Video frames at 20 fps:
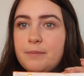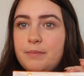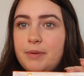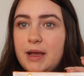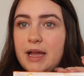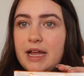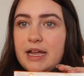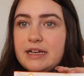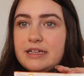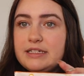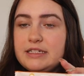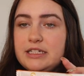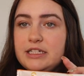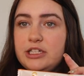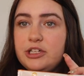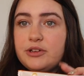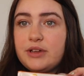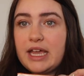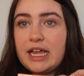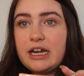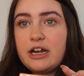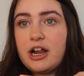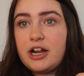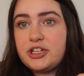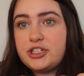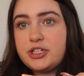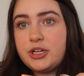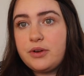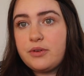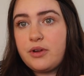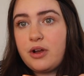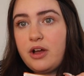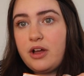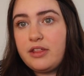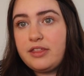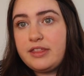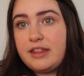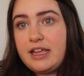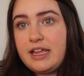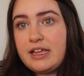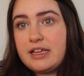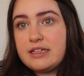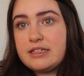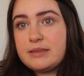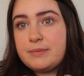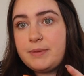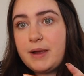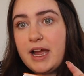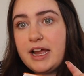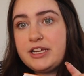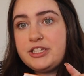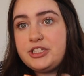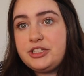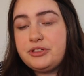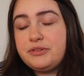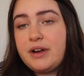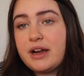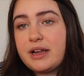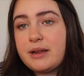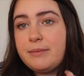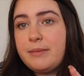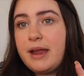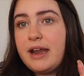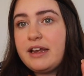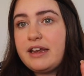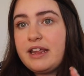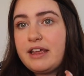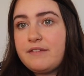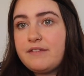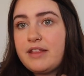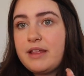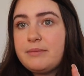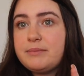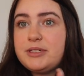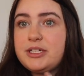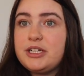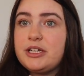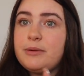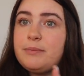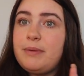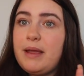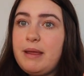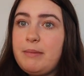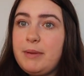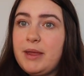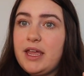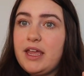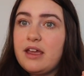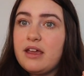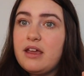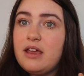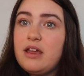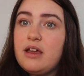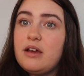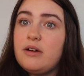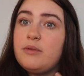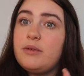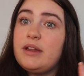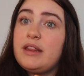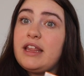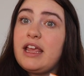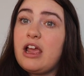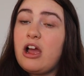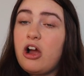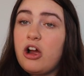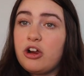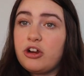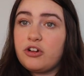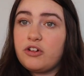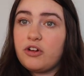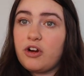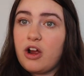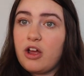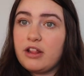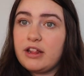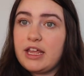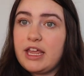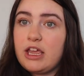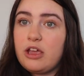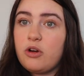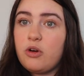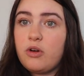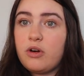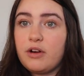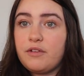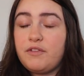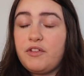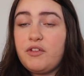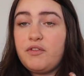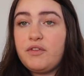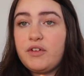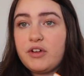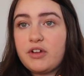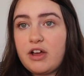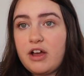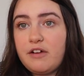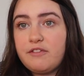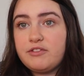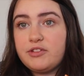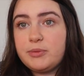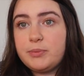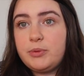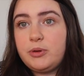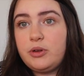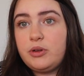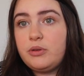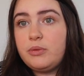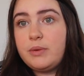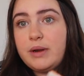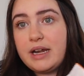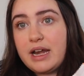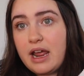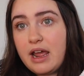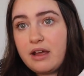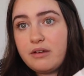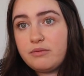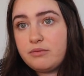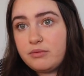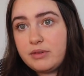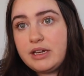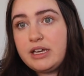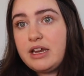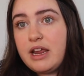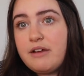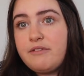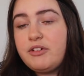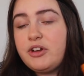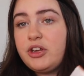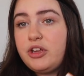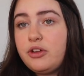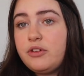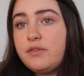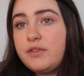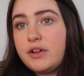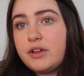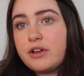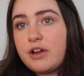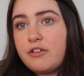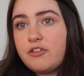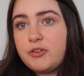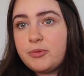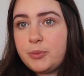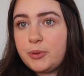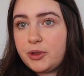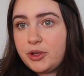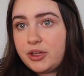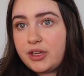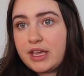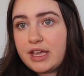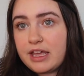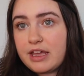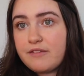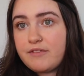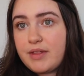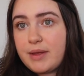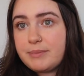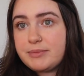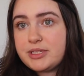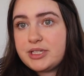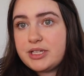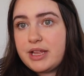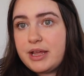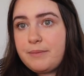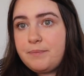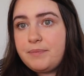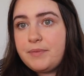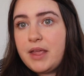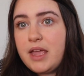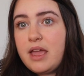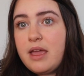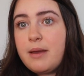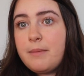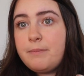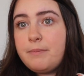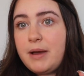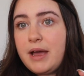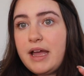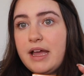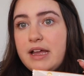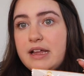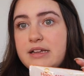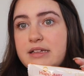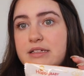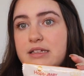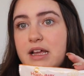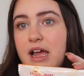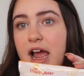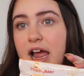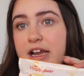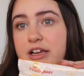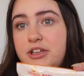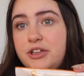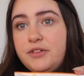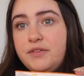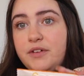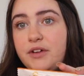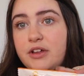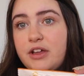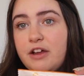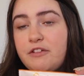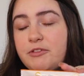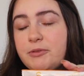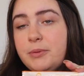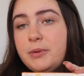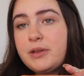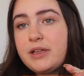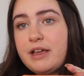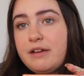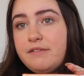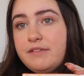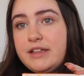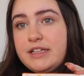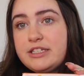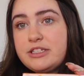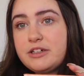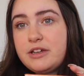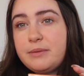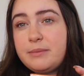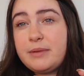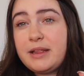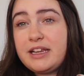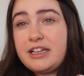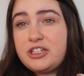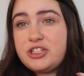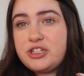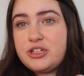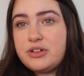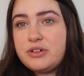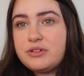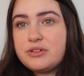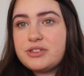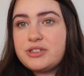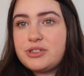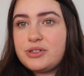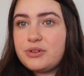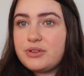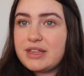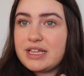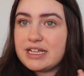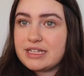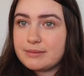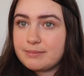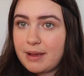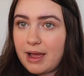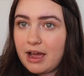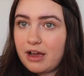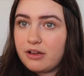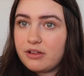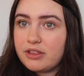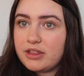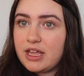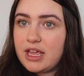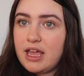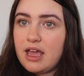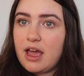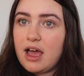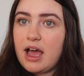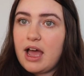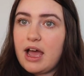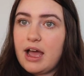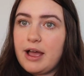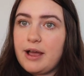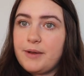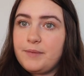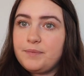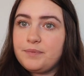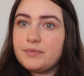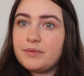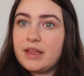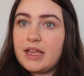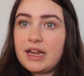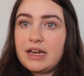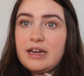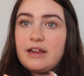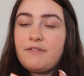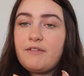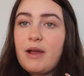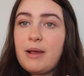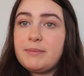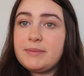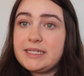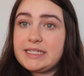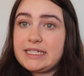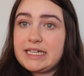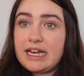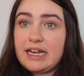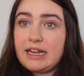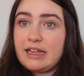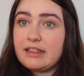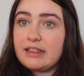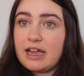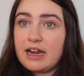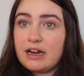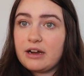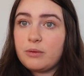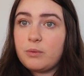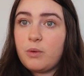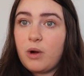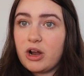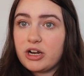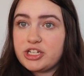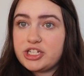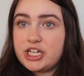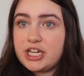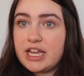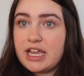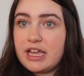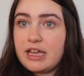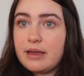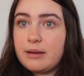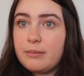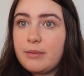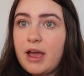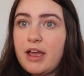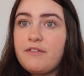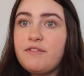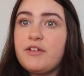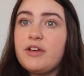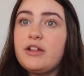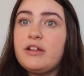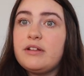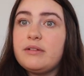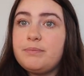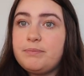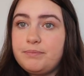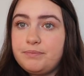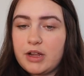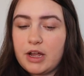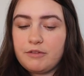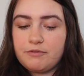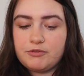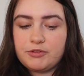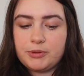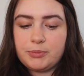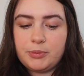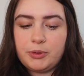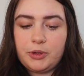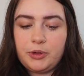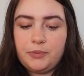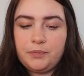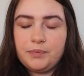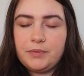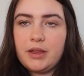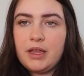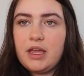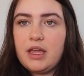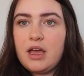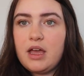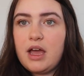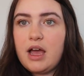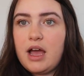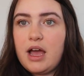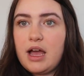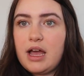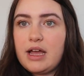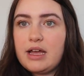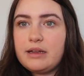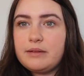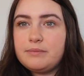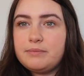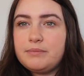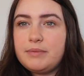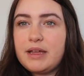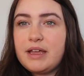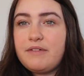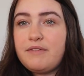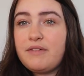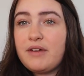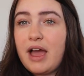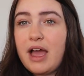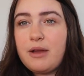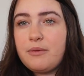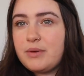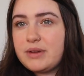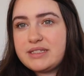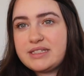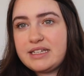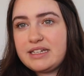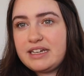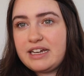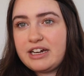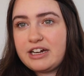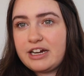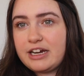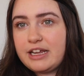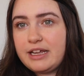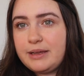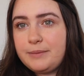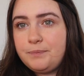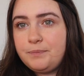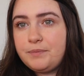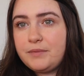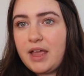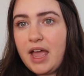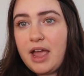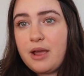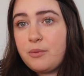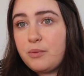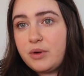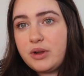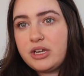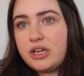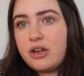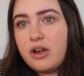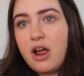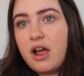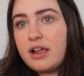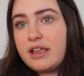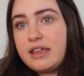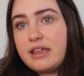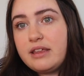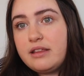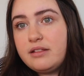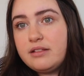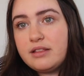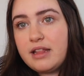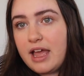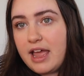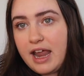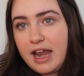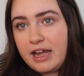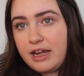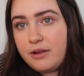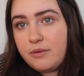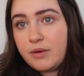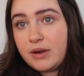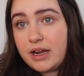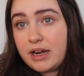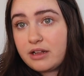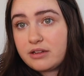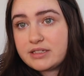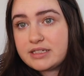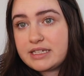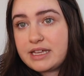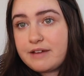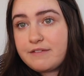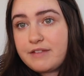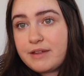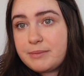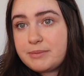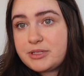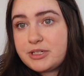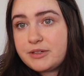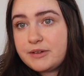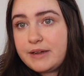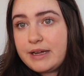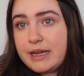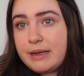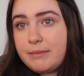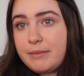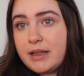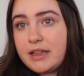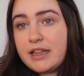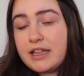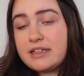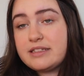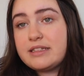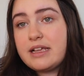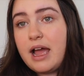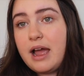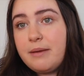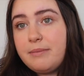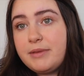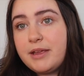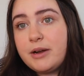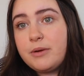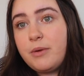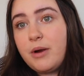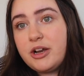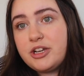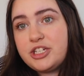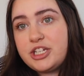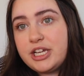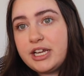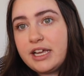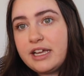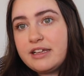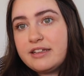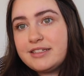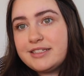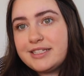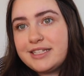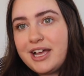But you cannot choke on these, but I do recommend giving them to your baby when they are crawling, or if you feel comfortable, whenever you feel comfortable you can give them to them. But I do feel comfortable giving these to him. They do soothe his mouth, and if I'm sitting there watching him I feel comfortable. But if I wasn't near him, I would not let anyone else give them to him unless I'm there watching it.